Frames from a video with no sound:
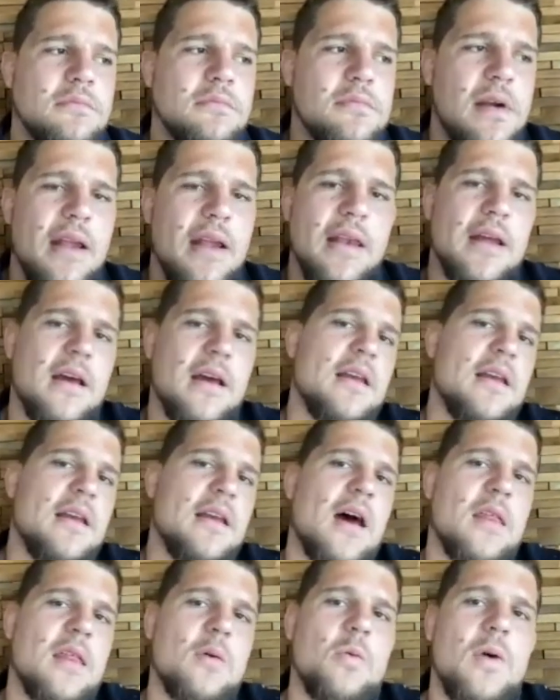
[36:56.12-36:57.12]
in
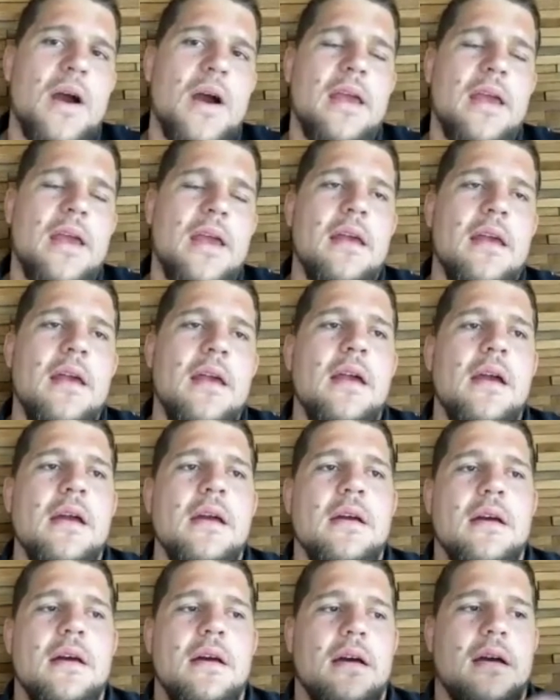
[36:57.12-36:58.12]
another way.
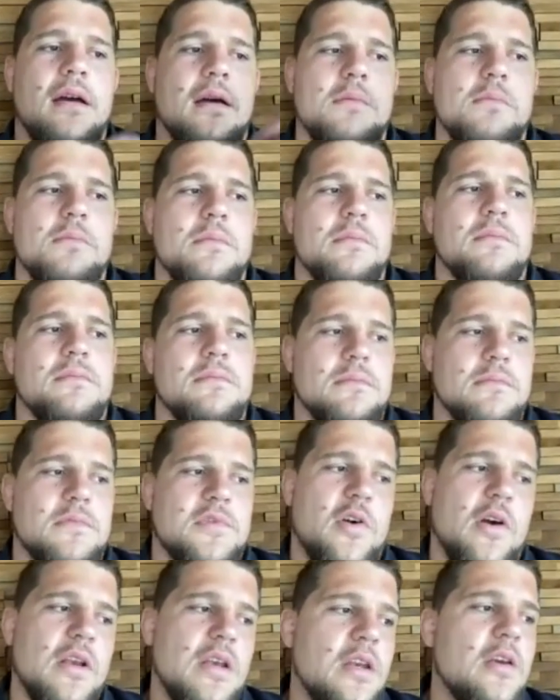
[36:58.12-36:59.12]

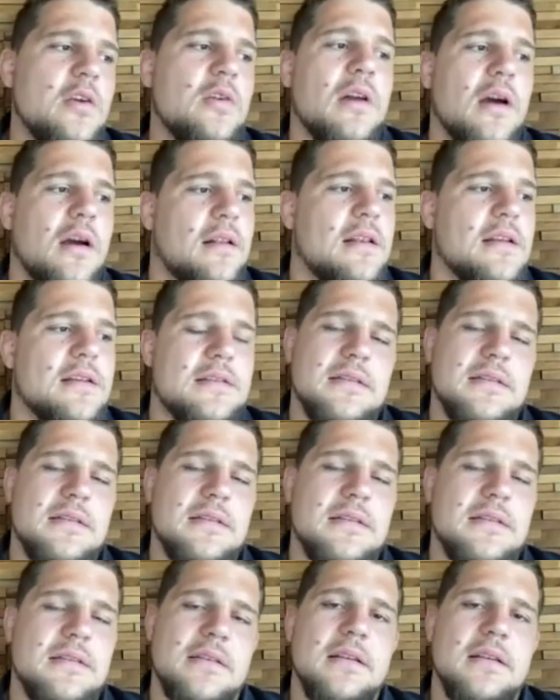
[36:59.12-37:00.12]
So I knew like this,
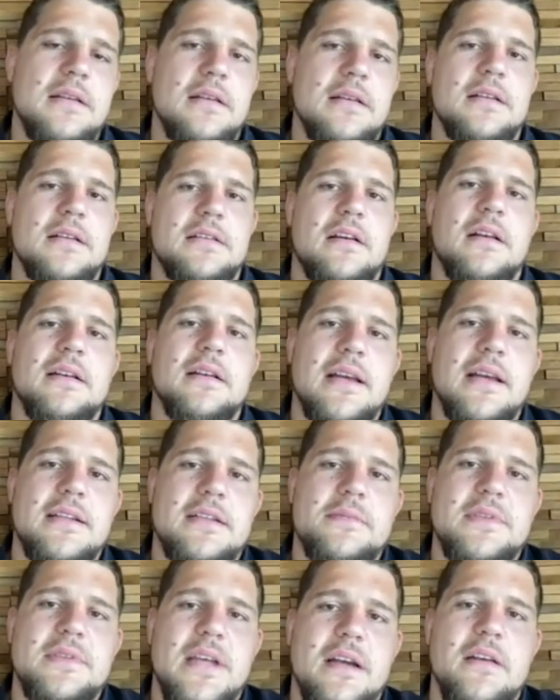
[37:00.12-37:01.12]
it's going to take some
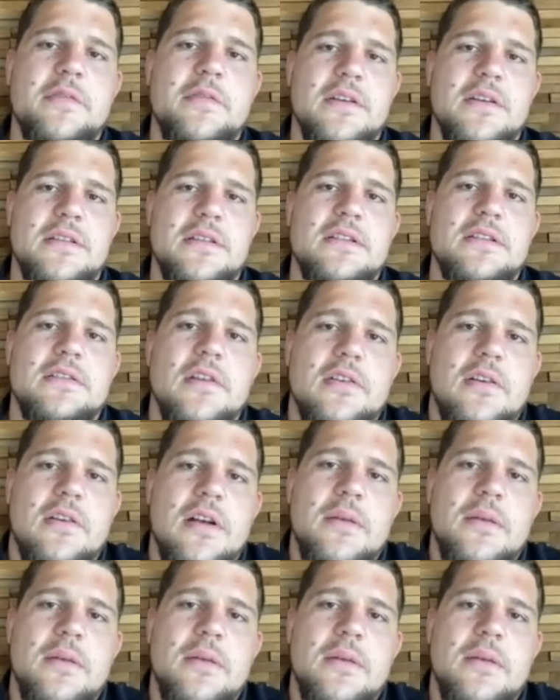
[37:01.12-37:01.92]
sacrifices. It's not going to